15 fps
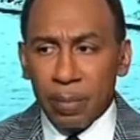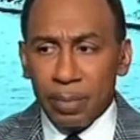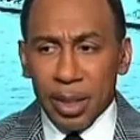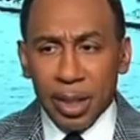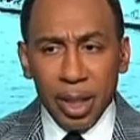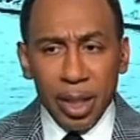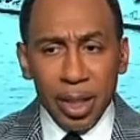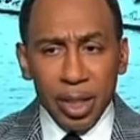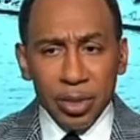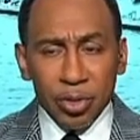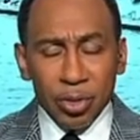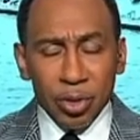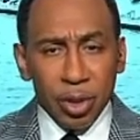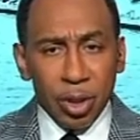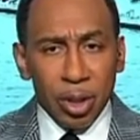
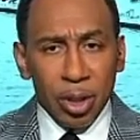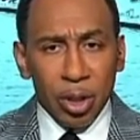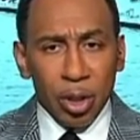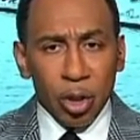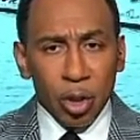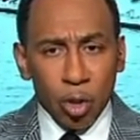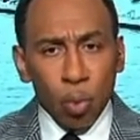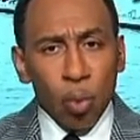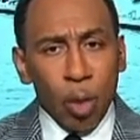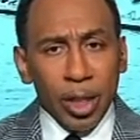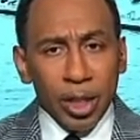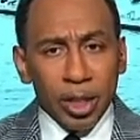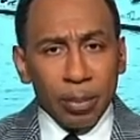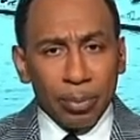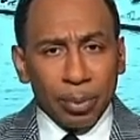because you
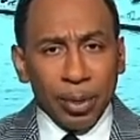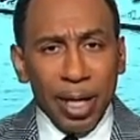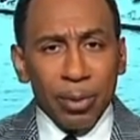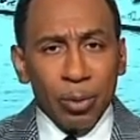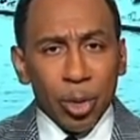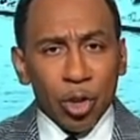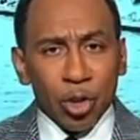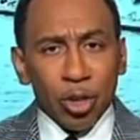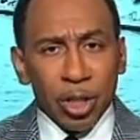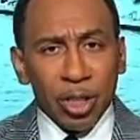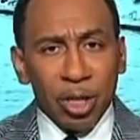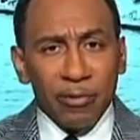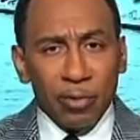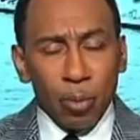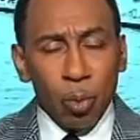wanted to play with your
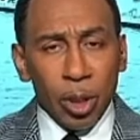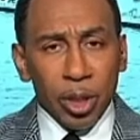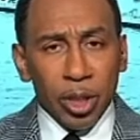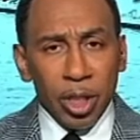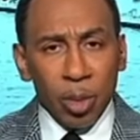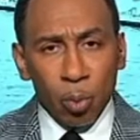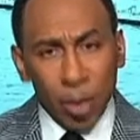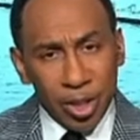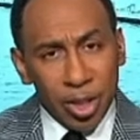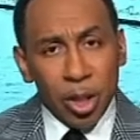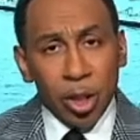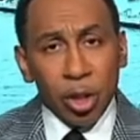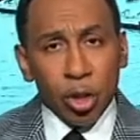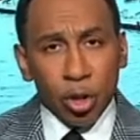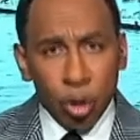son for 1 year?
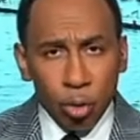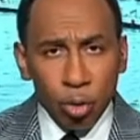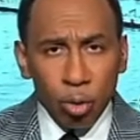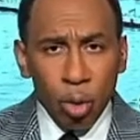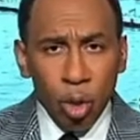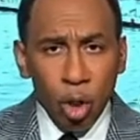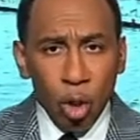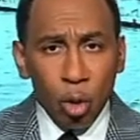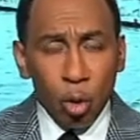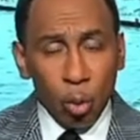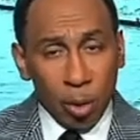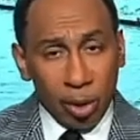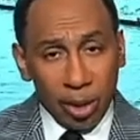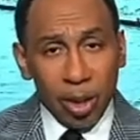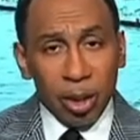Wasn't it you
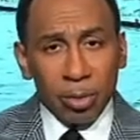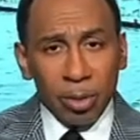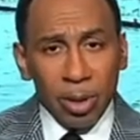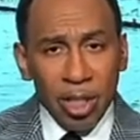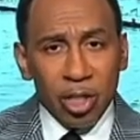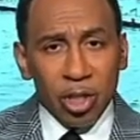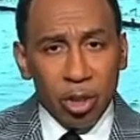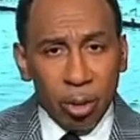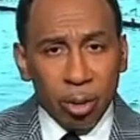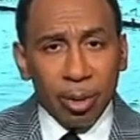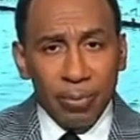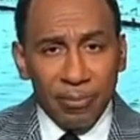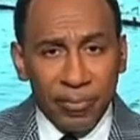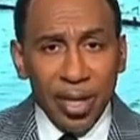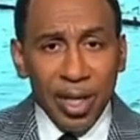who literally
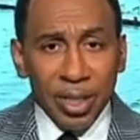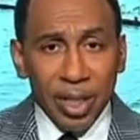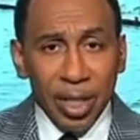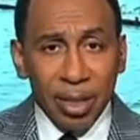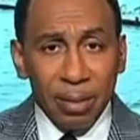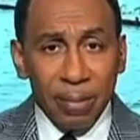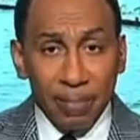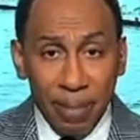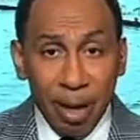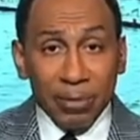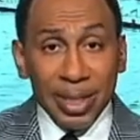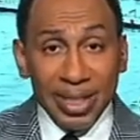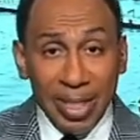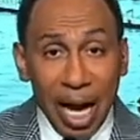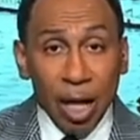circumvented
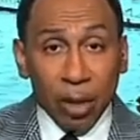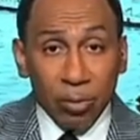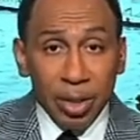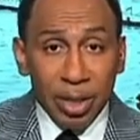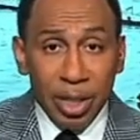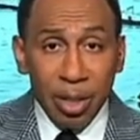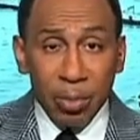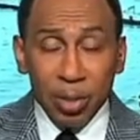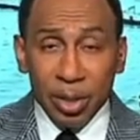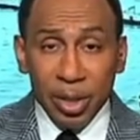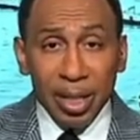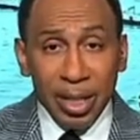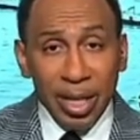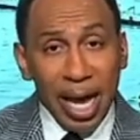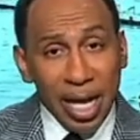meritocracy
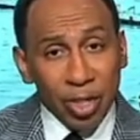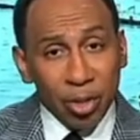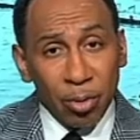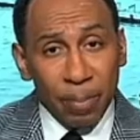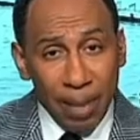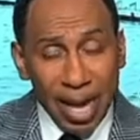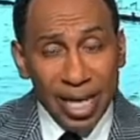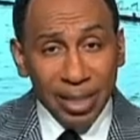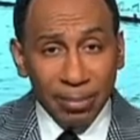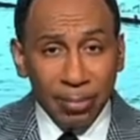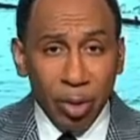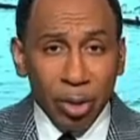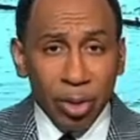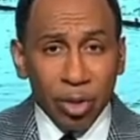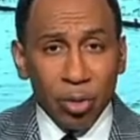within the National
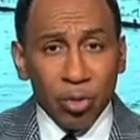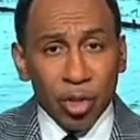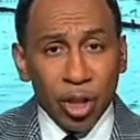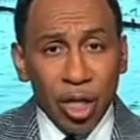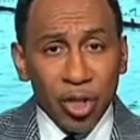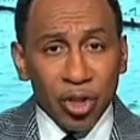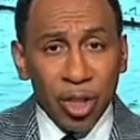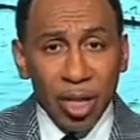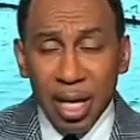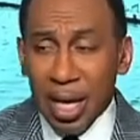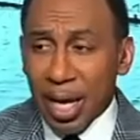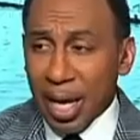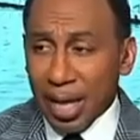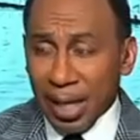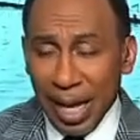Basketball Association
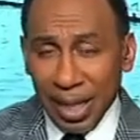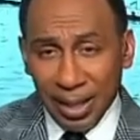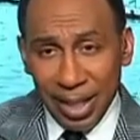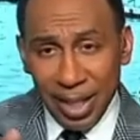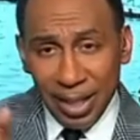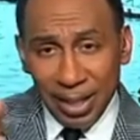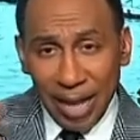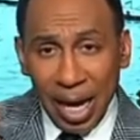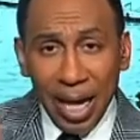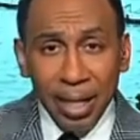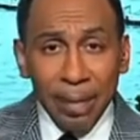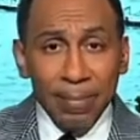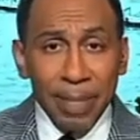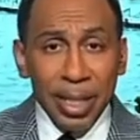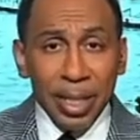and got the
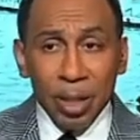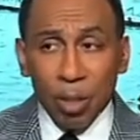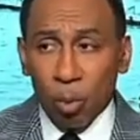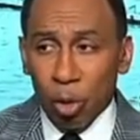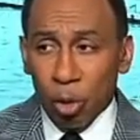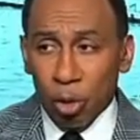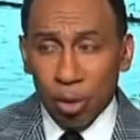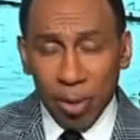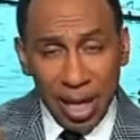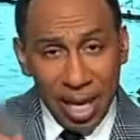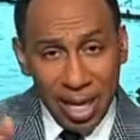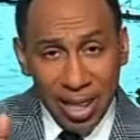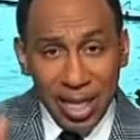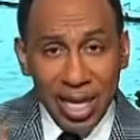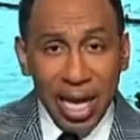entire media world
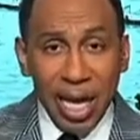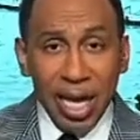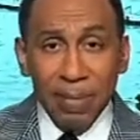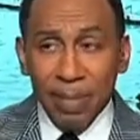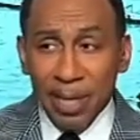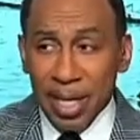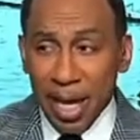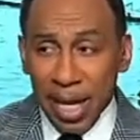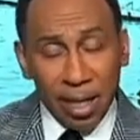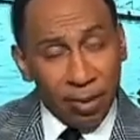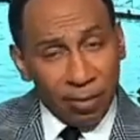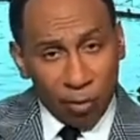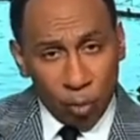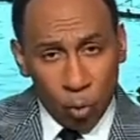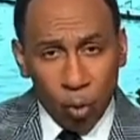in the NBA
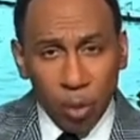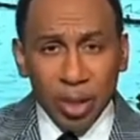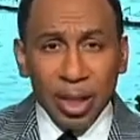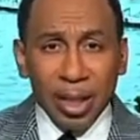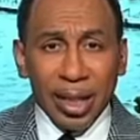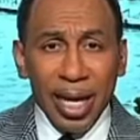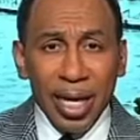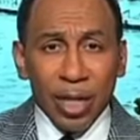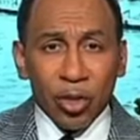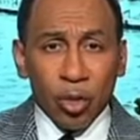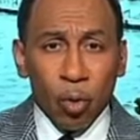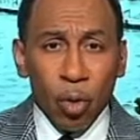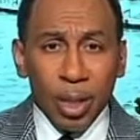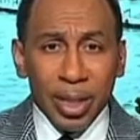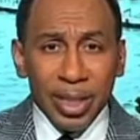and, of course, the
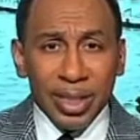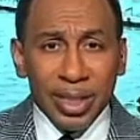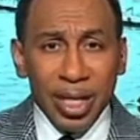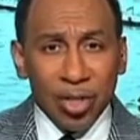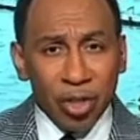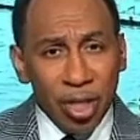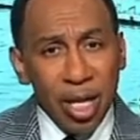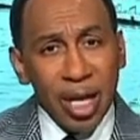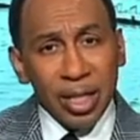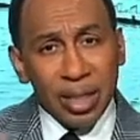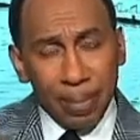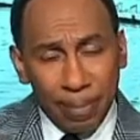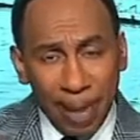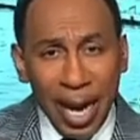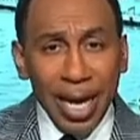Lakers organization
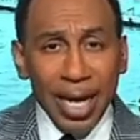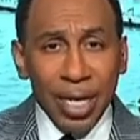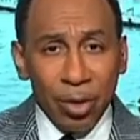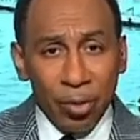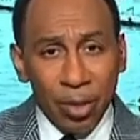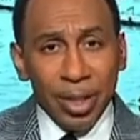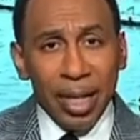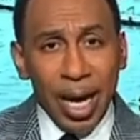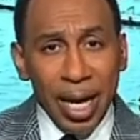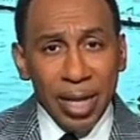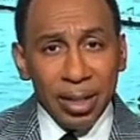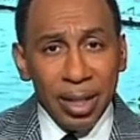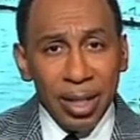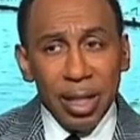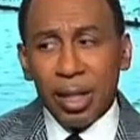to buy in on that?